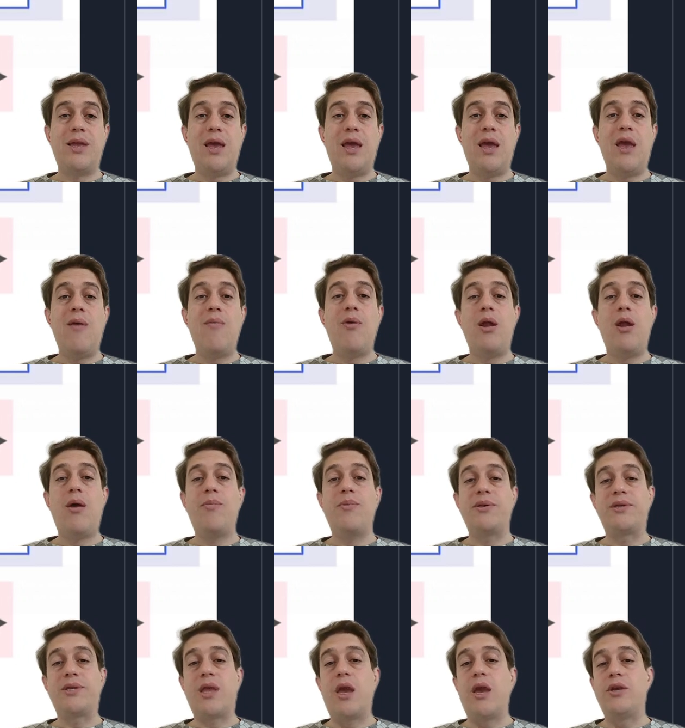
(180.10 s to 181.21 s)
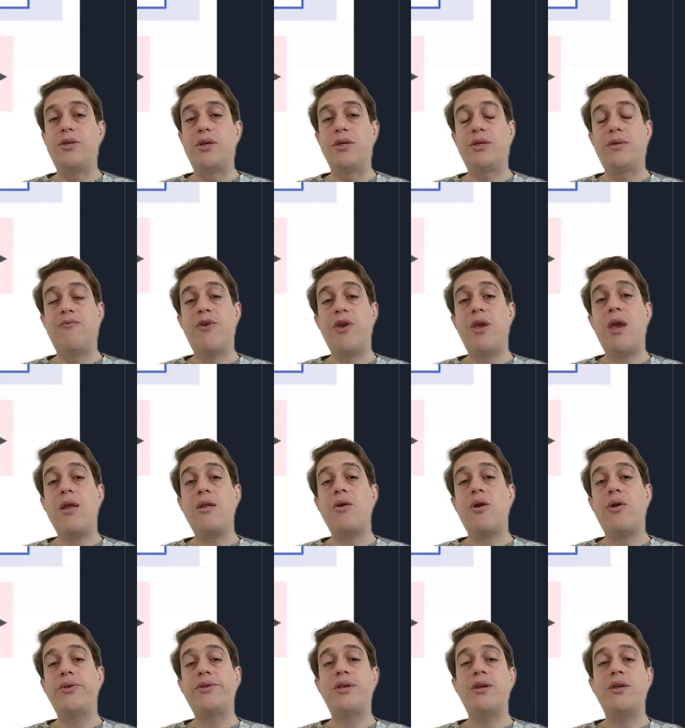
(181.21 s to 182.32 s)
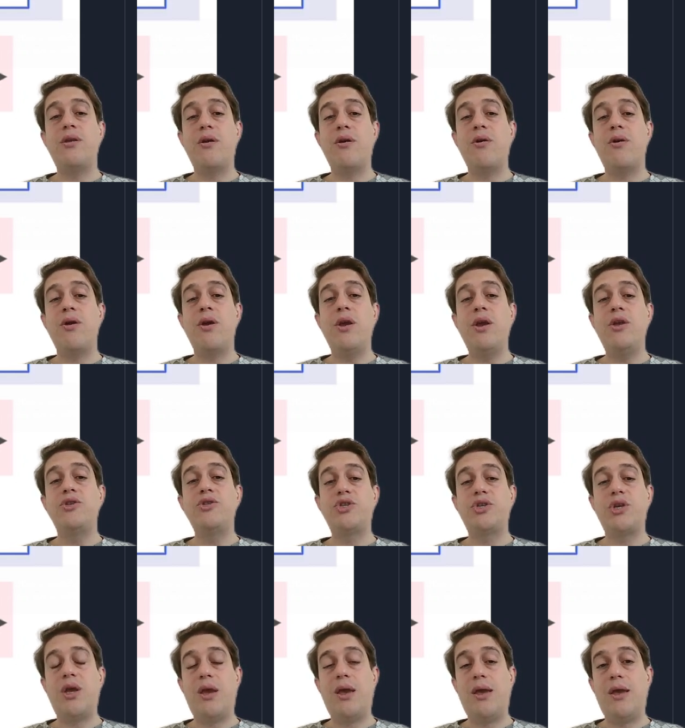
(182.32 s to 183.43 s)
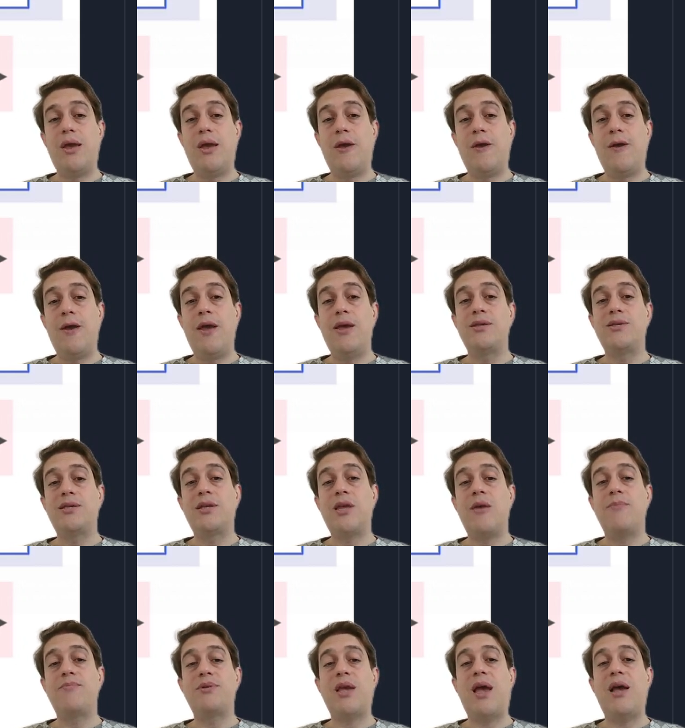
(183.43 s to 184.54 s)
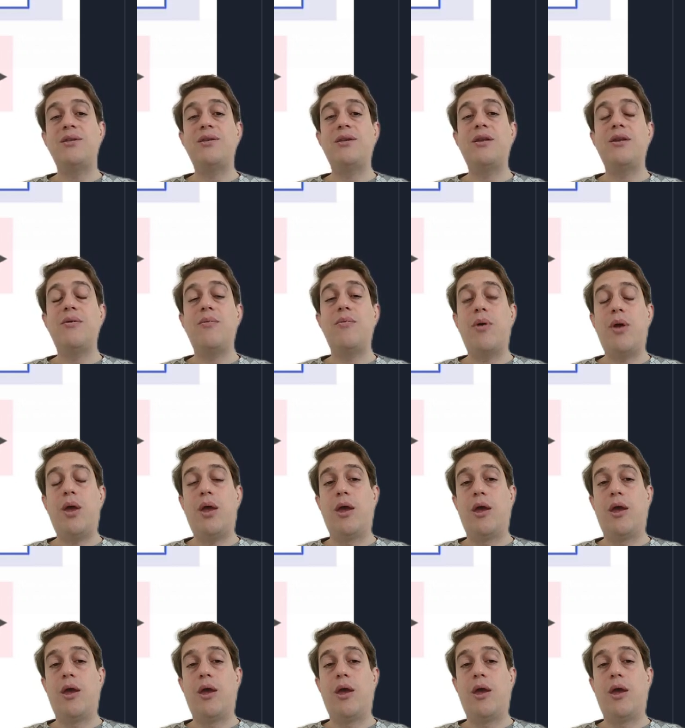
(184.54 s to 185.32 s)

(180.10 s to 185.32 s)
the MLOps stages. We can consider each steps as an